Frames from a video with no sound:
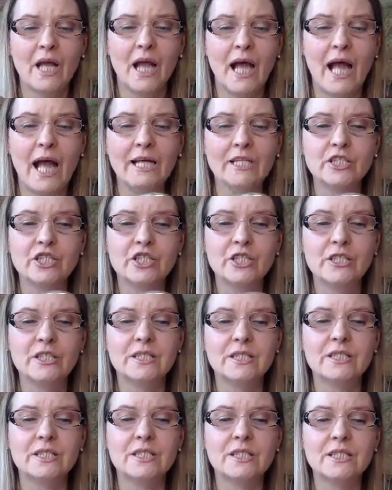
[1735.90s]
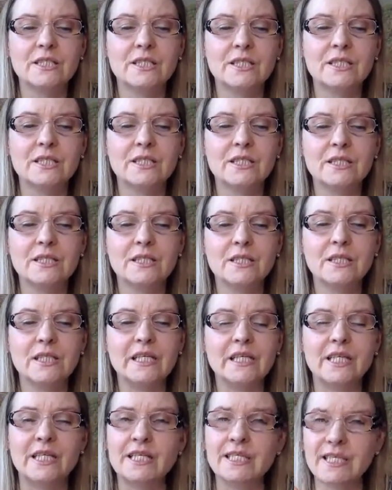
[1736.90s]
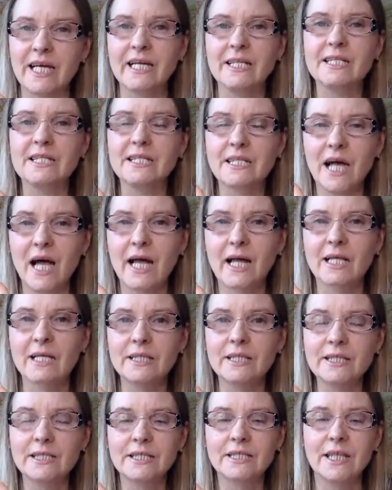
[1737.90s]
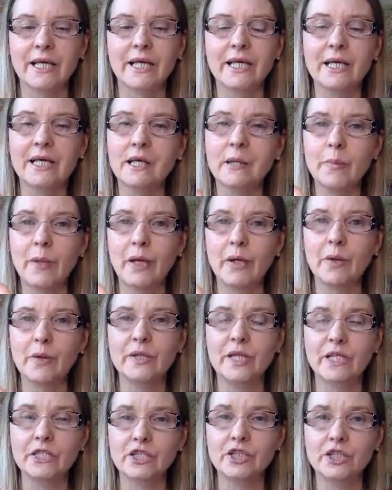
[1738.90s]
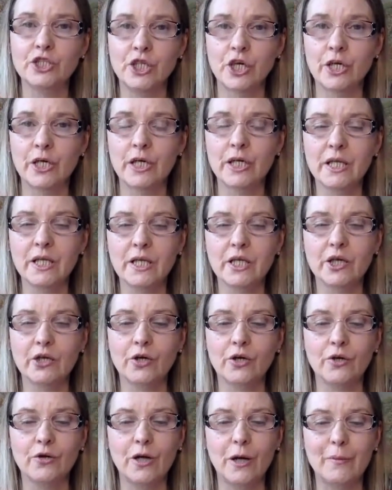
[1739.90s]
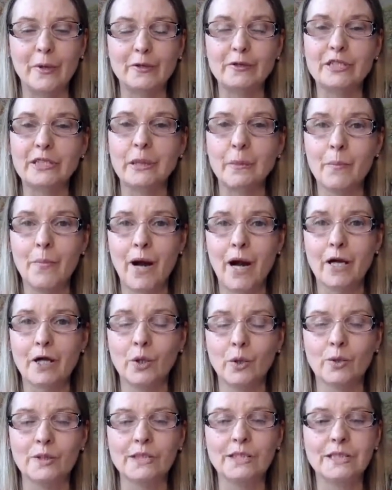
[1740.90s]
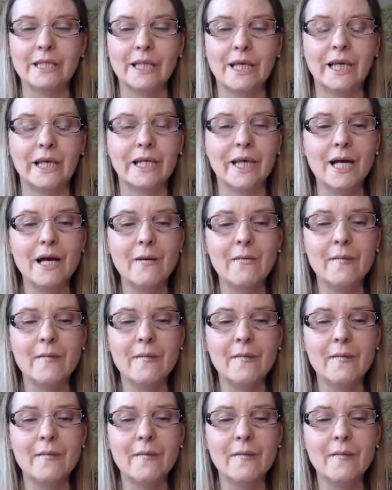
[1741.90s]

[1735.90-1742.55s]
And just either sit in silence thinking about this journey that you're about to embark on together,